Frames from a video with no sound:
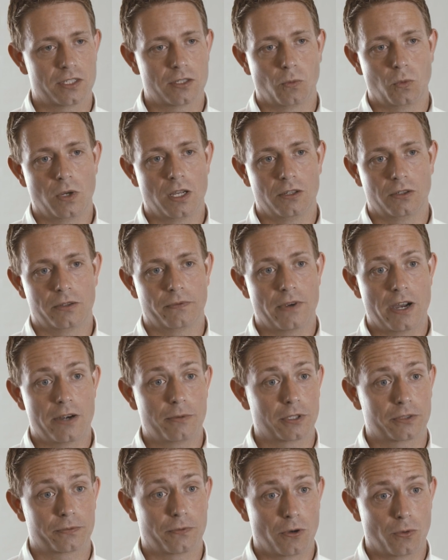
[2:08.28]
So we're looking very
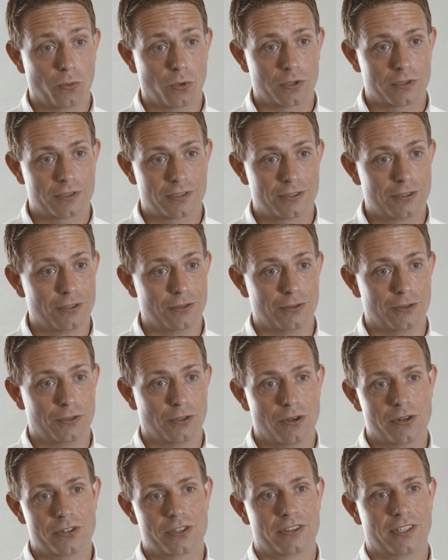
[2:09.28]
much forward to
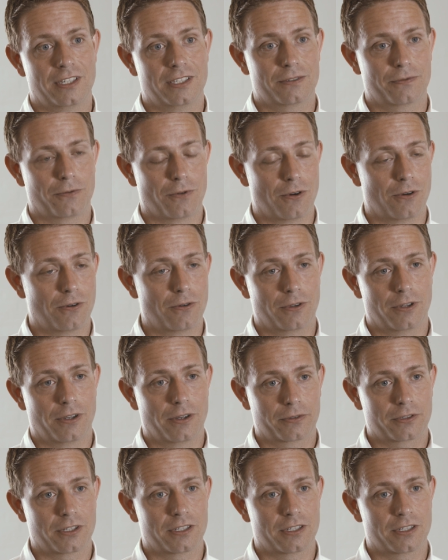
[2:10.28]
launch this for all our